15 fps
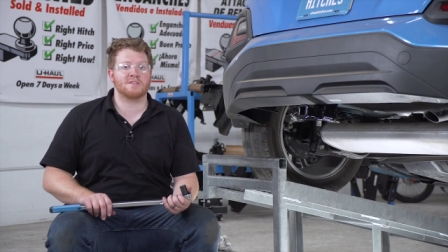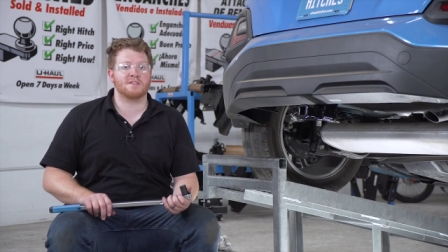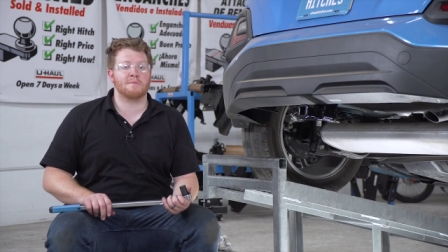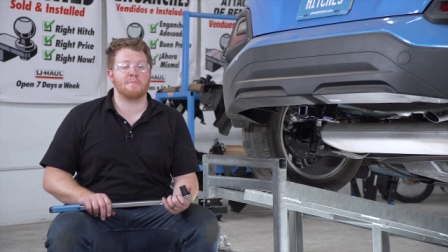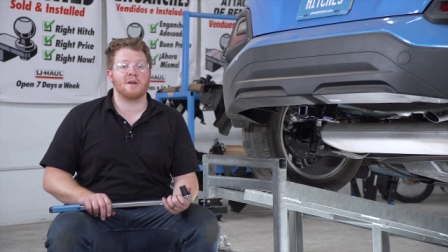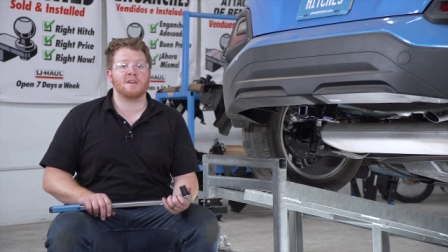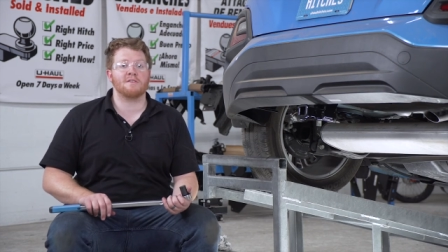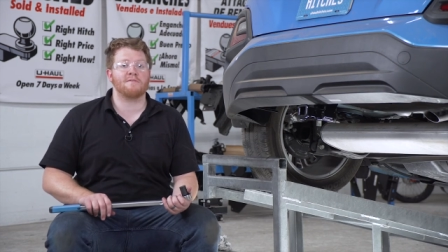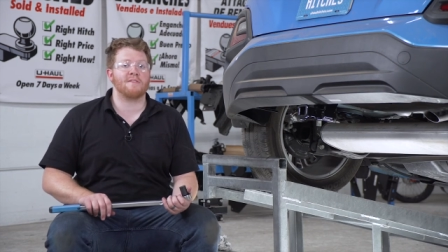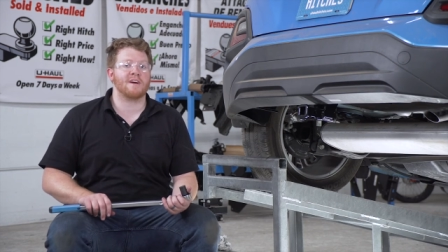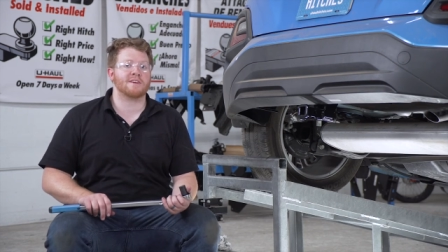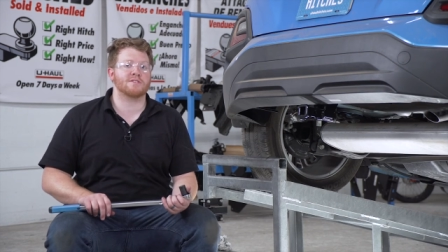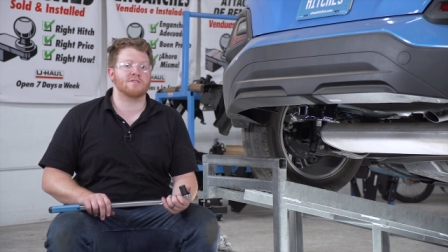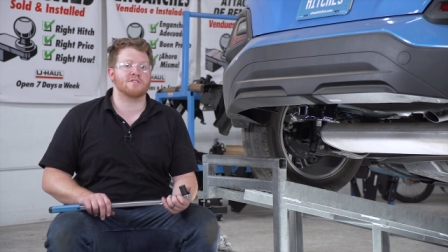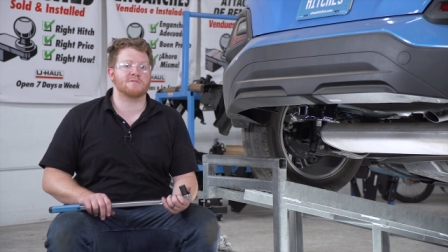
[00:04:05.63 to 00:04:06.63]
to the
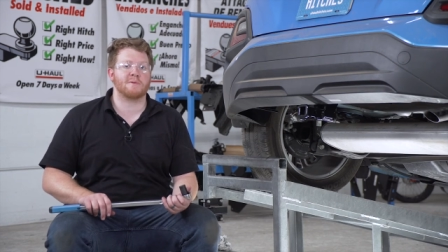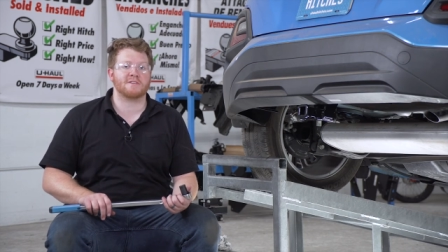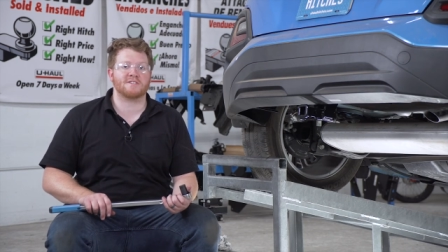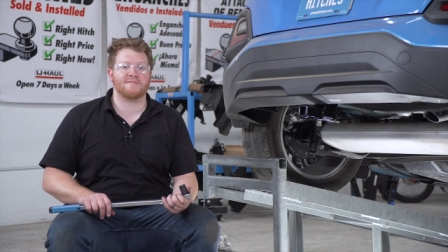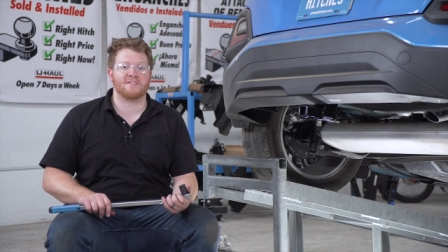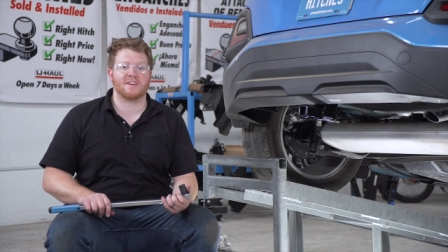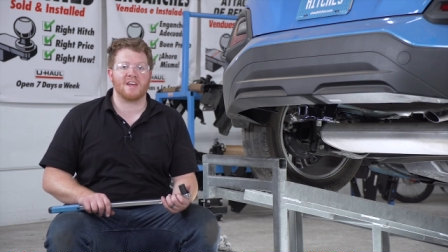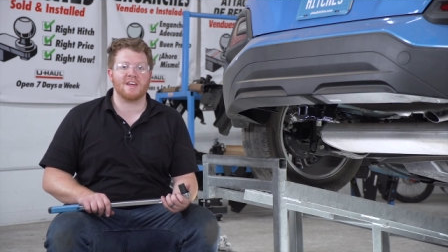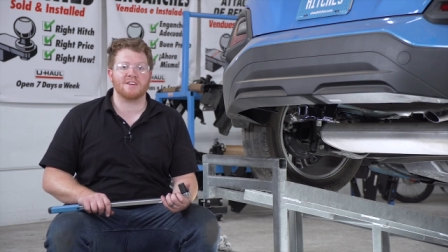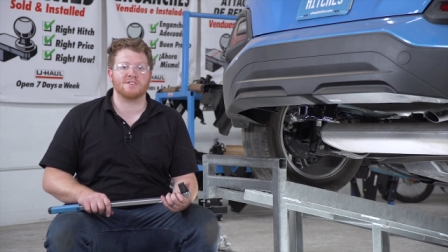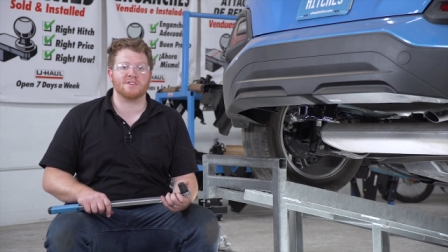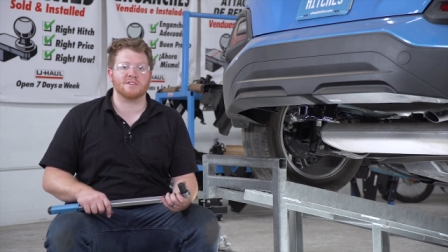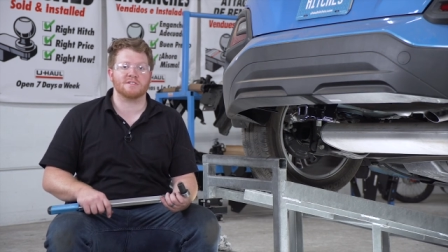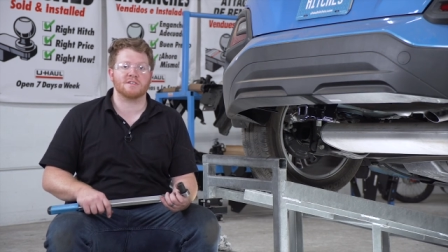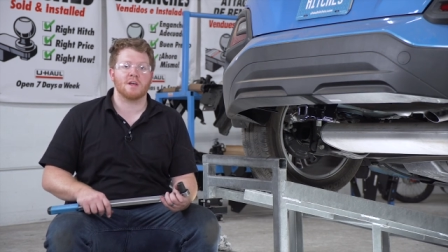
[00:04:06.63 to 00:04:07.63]
manufacturer
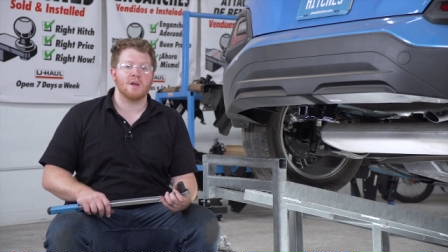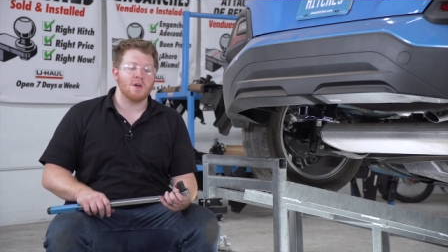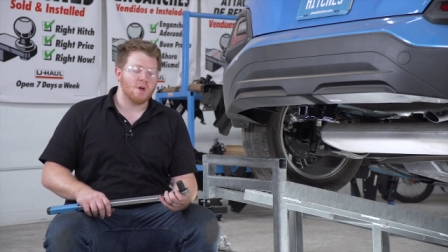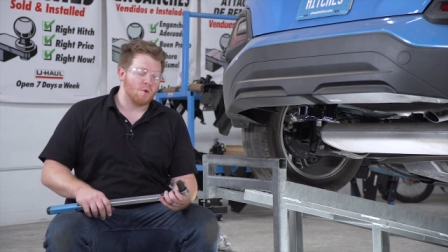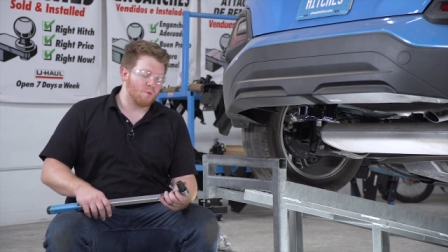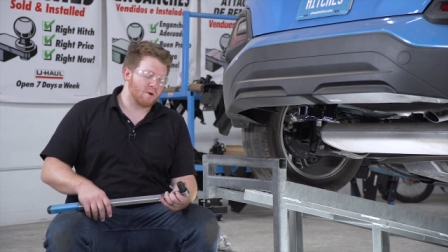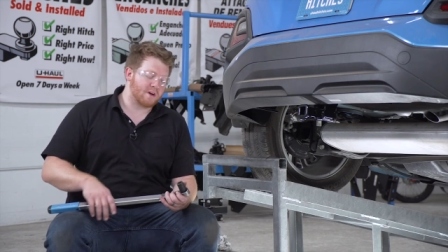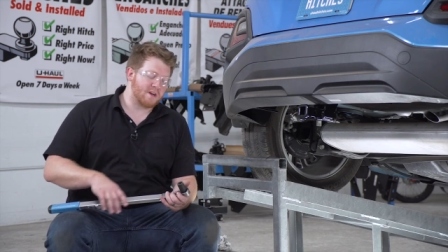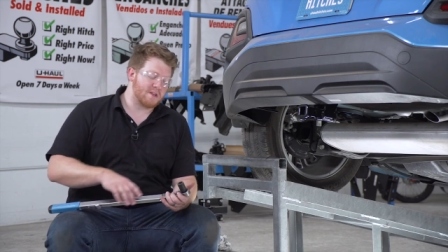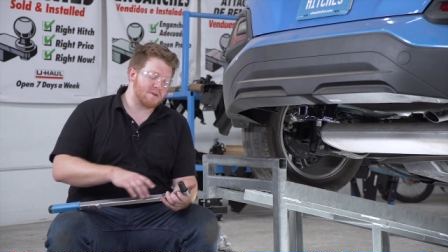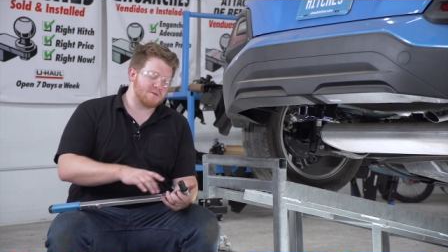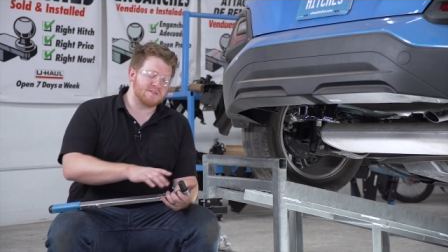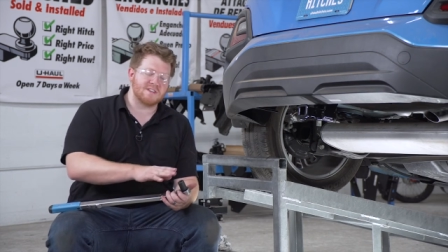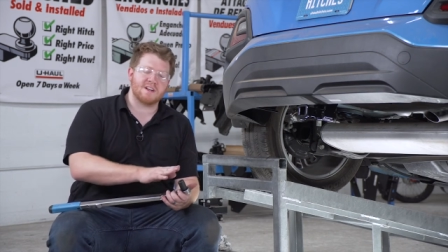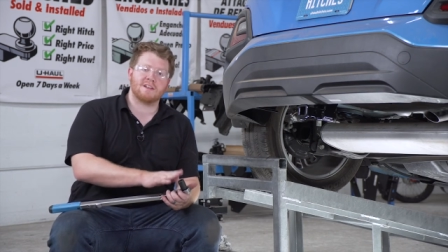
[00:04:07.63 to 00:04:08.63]
specifications. We're going to
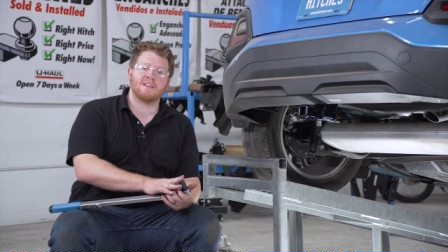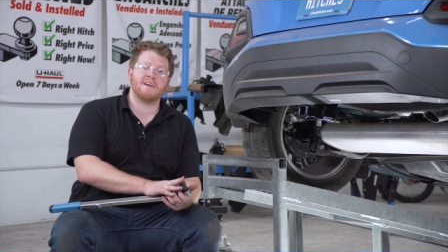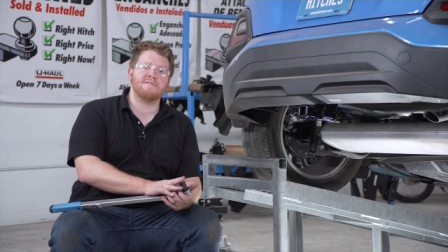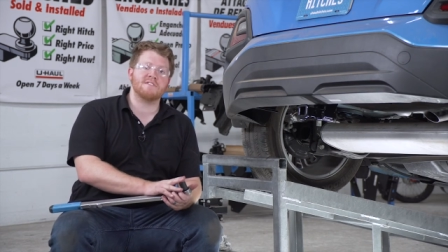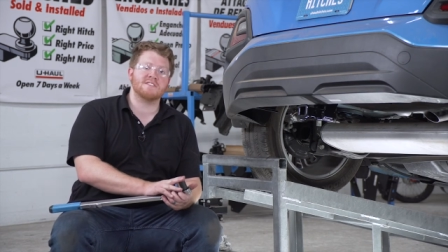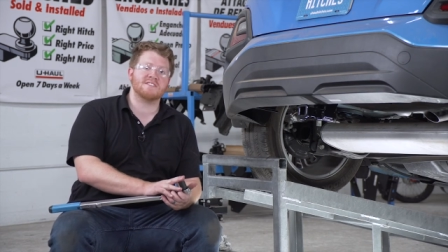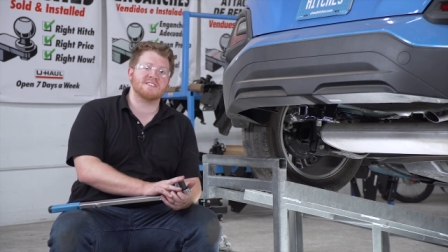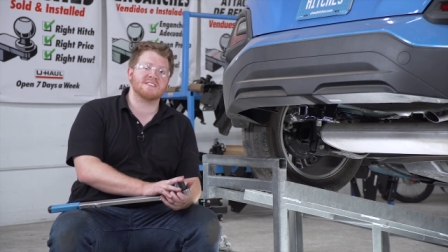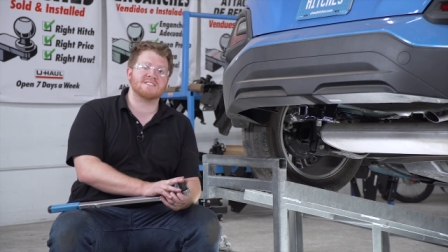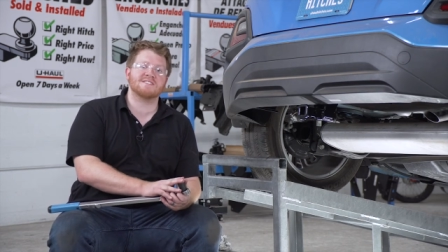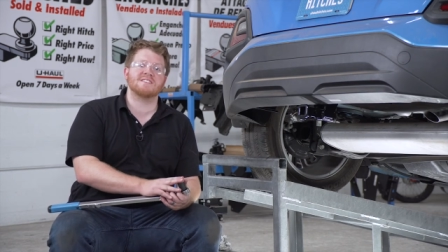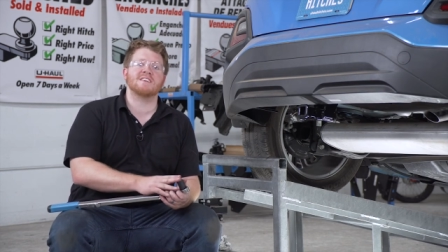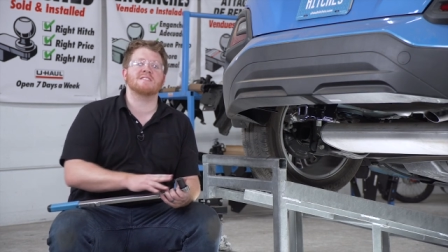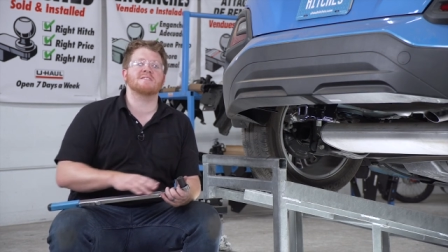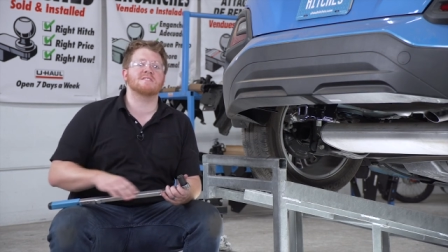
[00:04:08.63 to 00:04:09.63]
use an 11
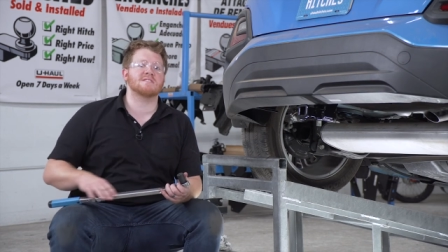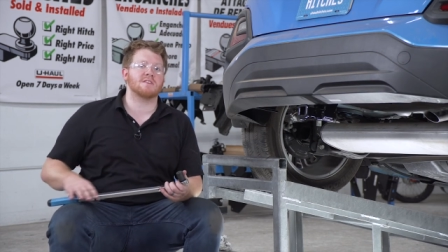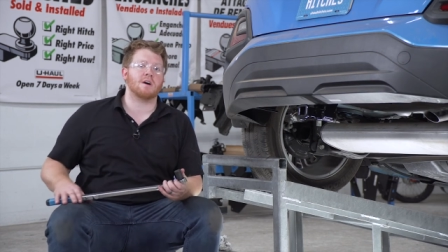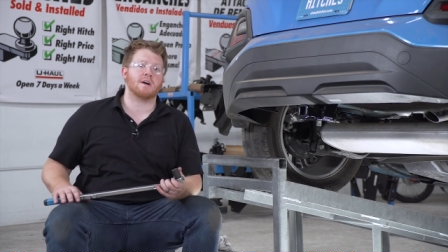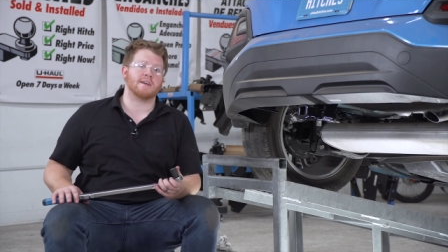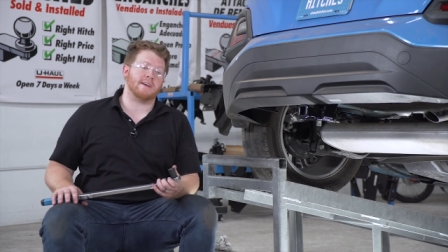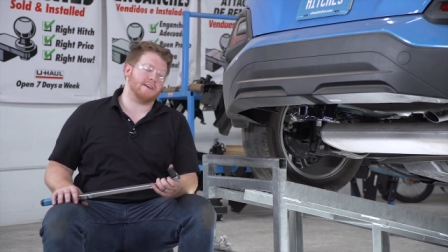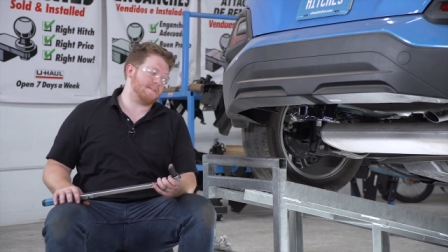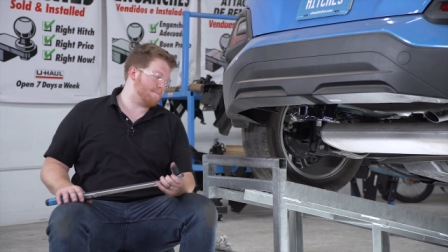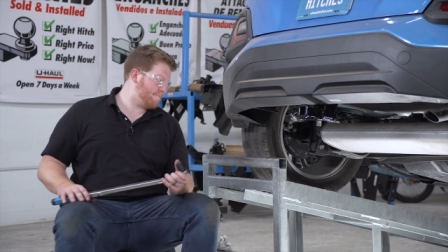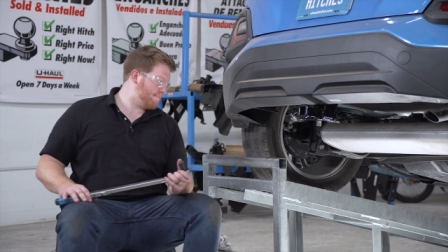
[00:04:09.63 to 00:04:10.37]
16 socket.